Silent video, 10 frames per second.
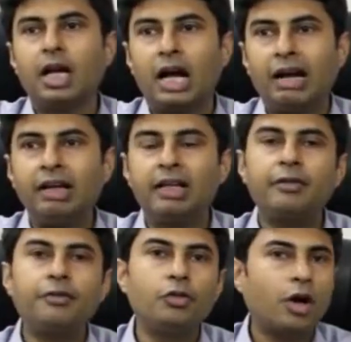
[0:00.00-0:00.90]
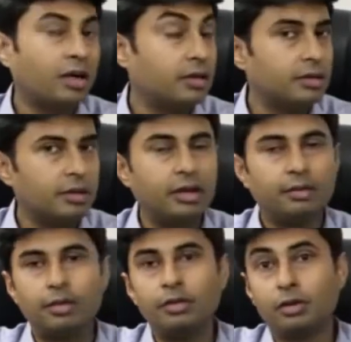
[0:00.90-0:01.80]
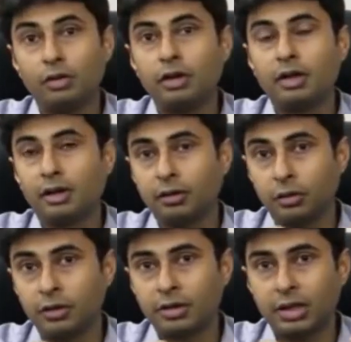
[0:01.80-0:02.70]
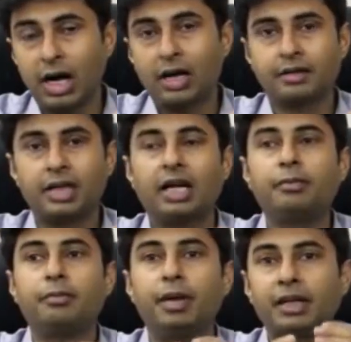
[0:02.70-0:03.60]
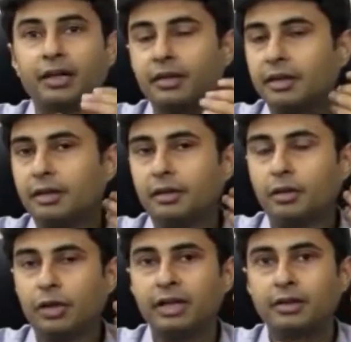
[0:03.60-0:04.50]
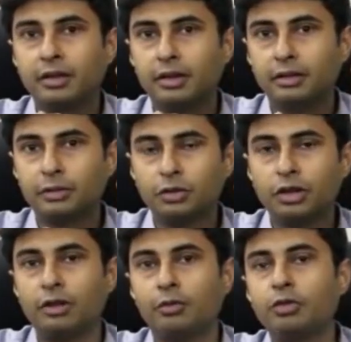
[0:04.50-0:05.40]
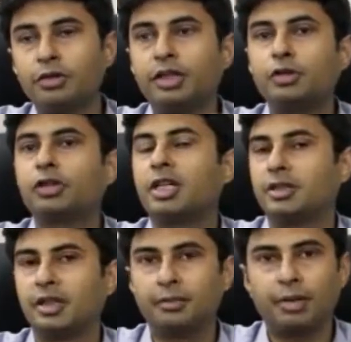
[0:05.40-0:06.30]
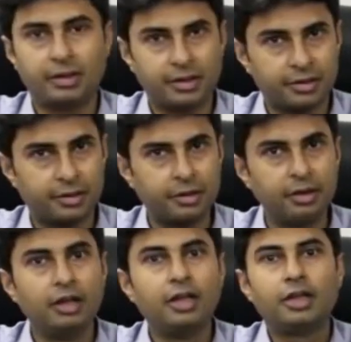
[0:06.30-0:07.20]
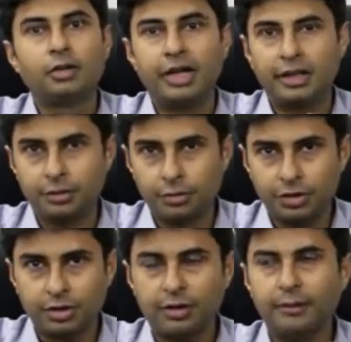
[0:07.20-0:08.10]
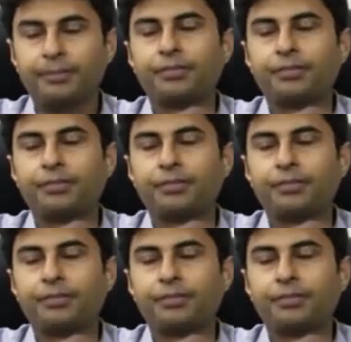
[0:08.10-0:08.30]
And if you are concerned about good scars and better looking sutured wounds, then you should consult a plastic surgeon to get it sutured.